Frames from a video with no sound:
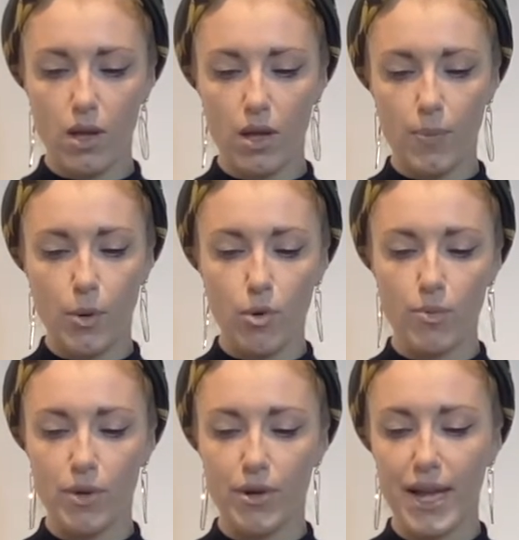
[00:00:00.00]
a
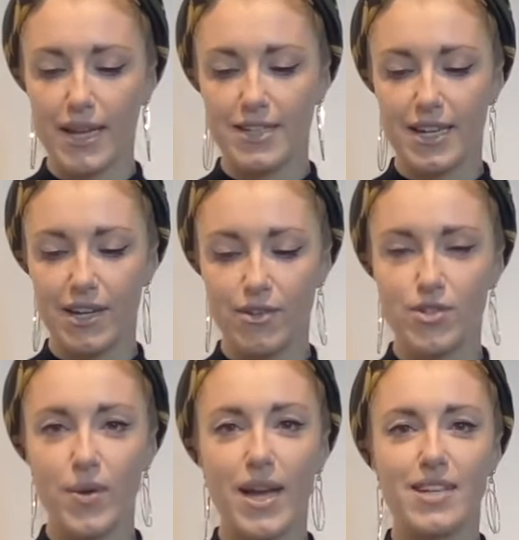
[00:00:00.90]
poem called Exile.
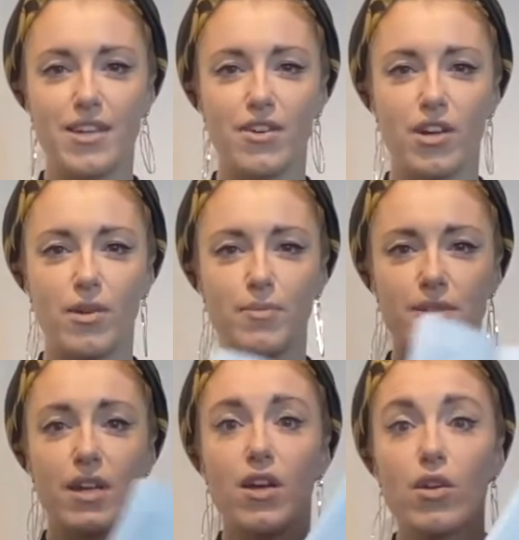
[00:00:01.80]
So Exile
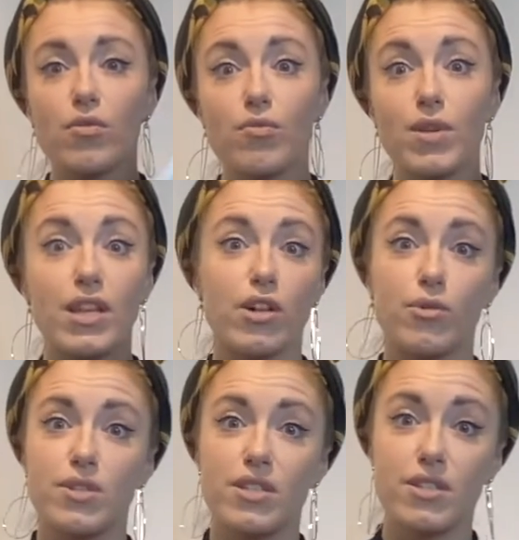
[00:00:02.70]
comes really
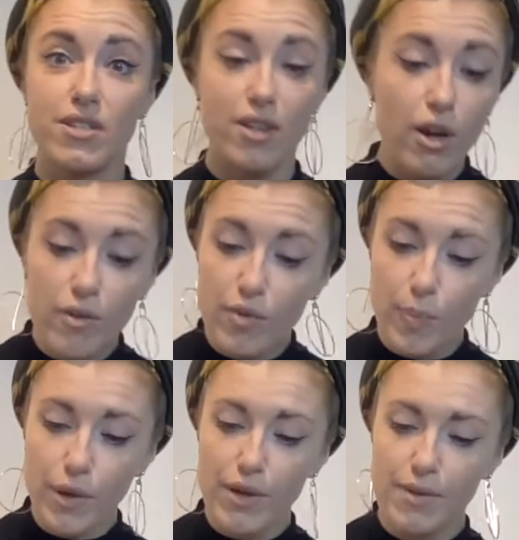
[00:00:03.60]
close to the start of the
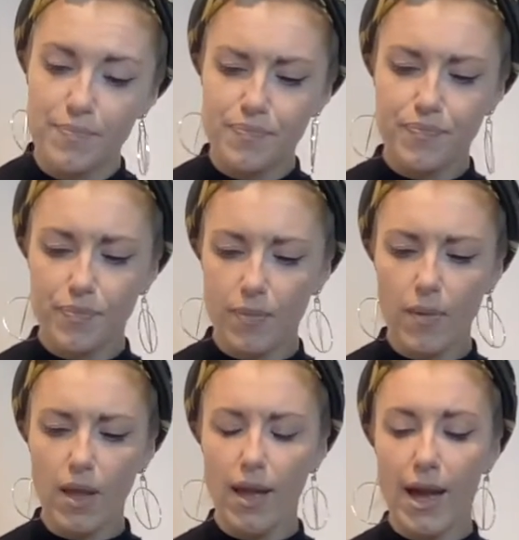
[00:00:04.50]
book,
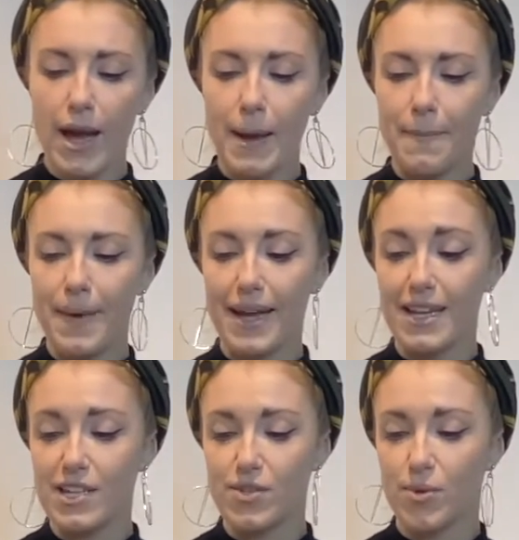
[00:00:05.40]
and
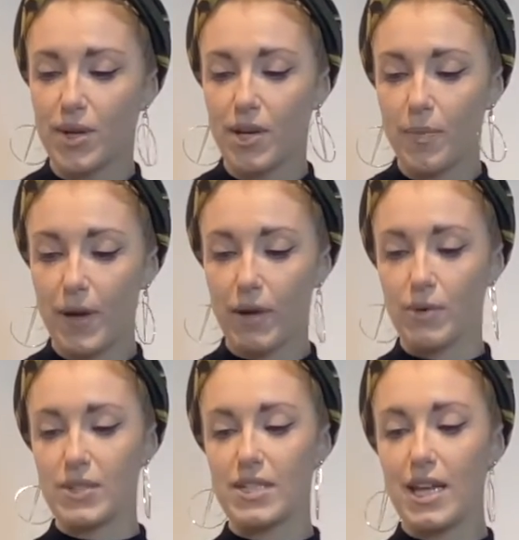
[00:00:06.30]
it's talking
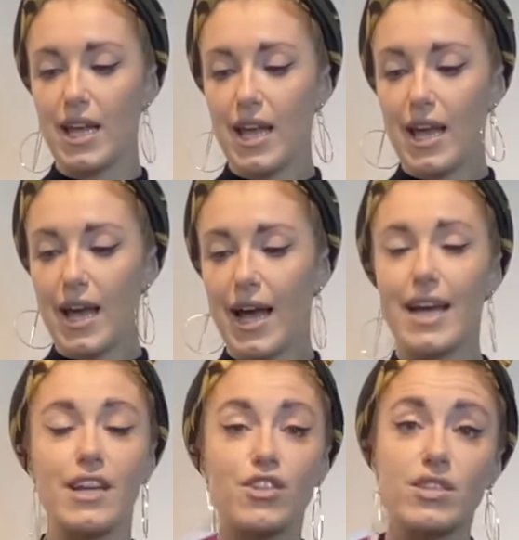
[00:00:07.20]
about, I
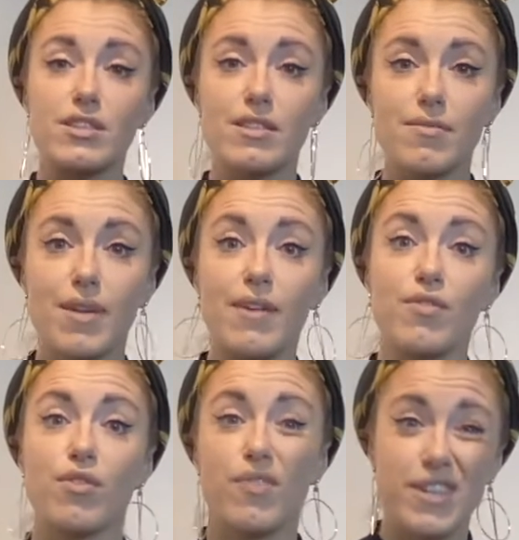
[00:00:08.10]
had just left
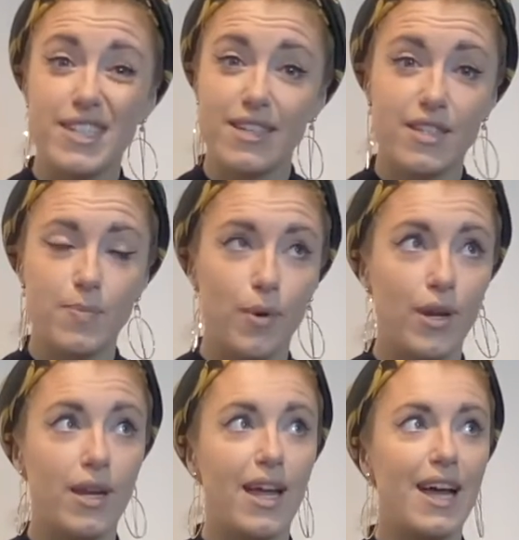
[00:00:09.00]
university at this
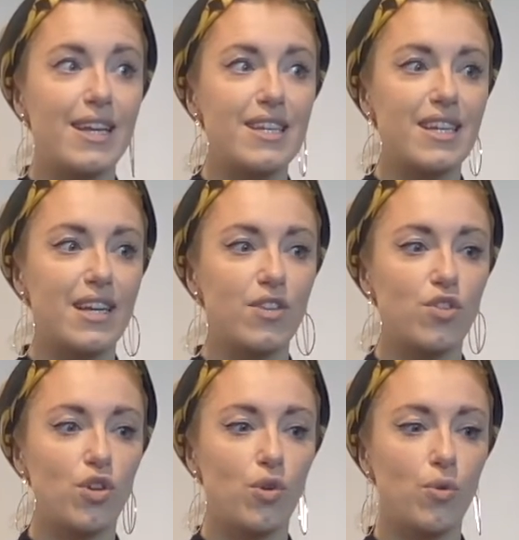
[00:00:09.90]
point and decided to
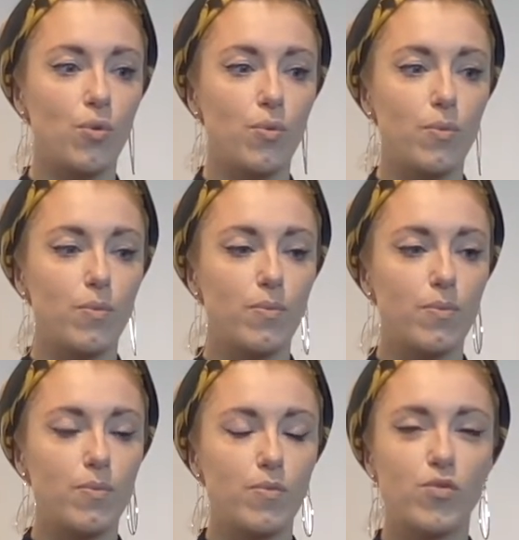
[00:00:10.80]
go
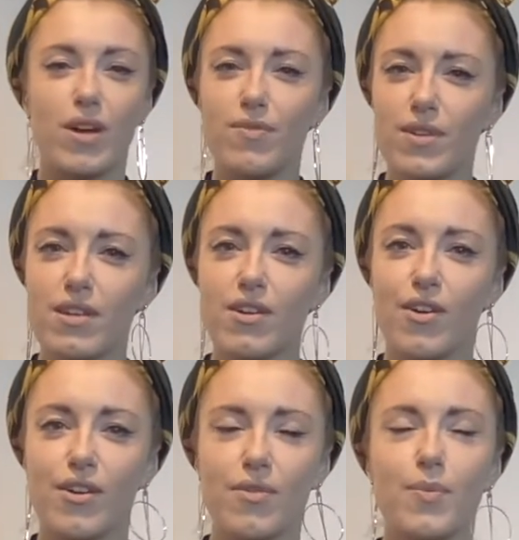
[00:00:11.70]
travelling on